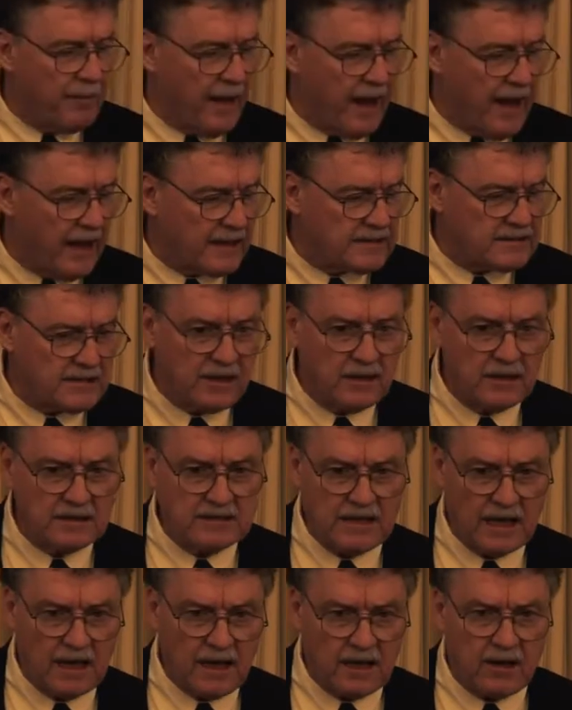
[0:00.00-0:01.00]
goodie bags,
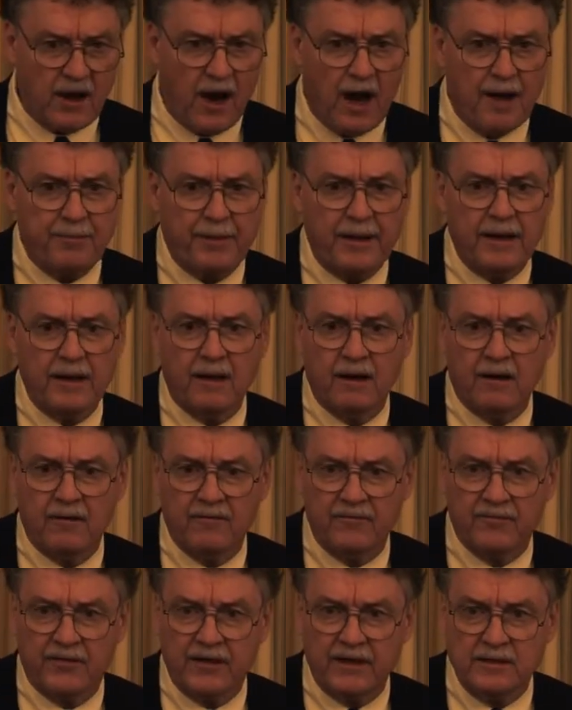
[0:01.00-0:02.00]
there's a copy
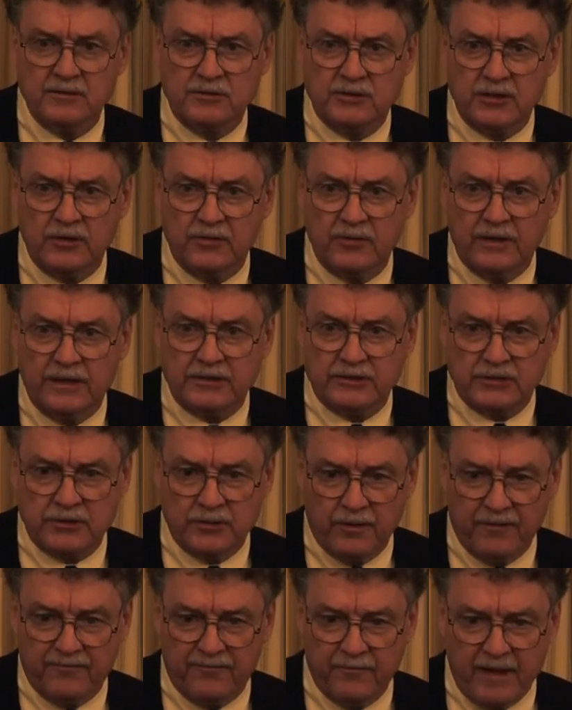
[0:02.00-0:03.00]
of the June
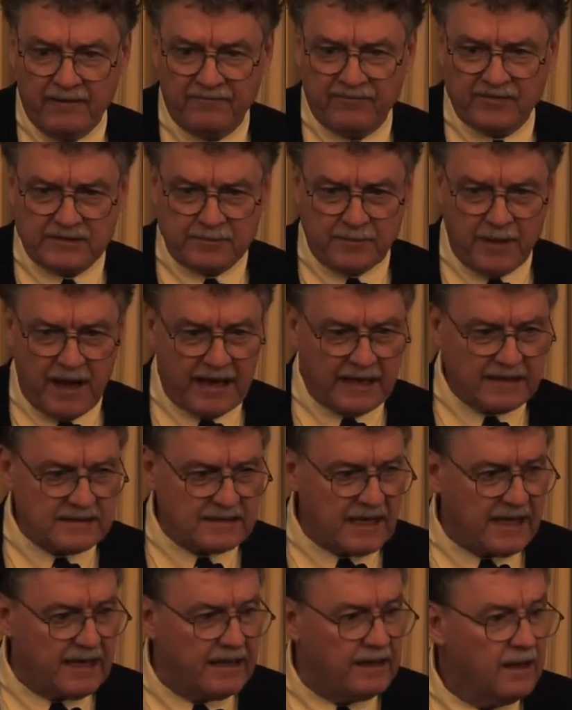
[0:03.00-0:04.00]
issue of Memphis
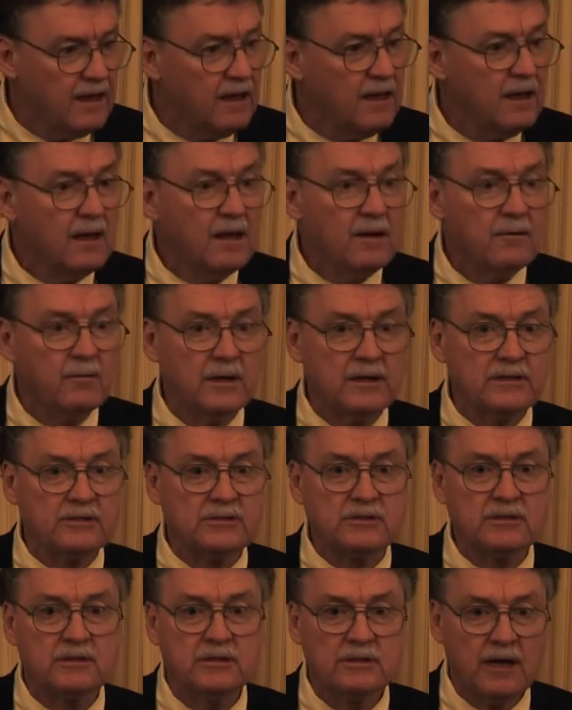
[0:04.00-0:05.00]
Magazine,
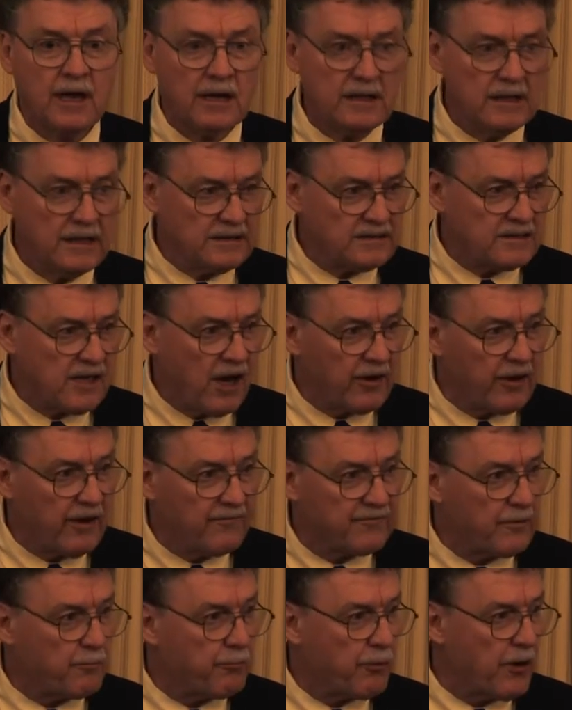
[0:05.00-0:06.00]
which is hot
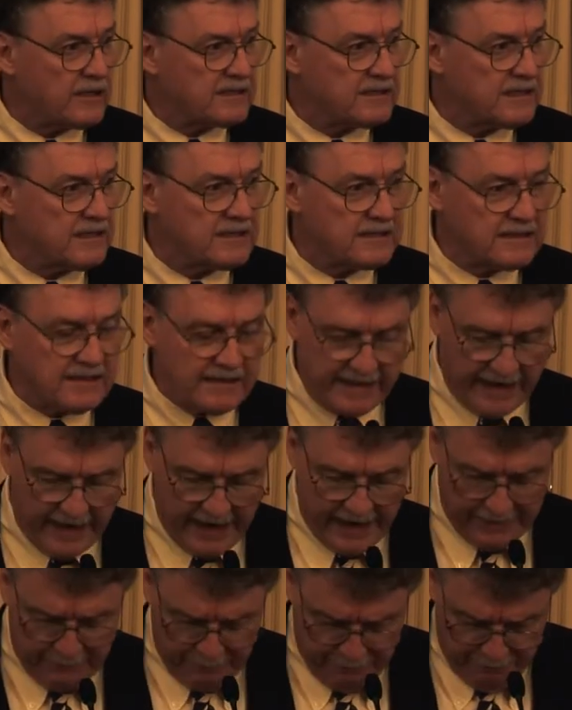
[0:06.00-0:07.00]
off the presses
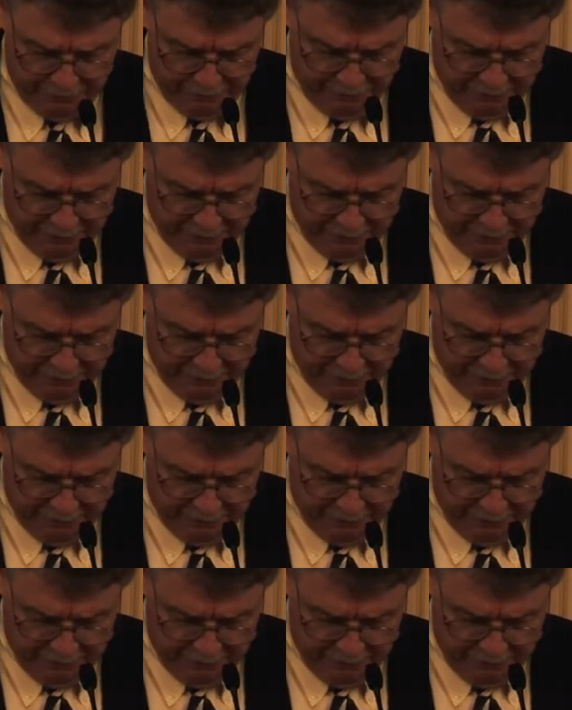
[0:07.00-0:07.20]
today.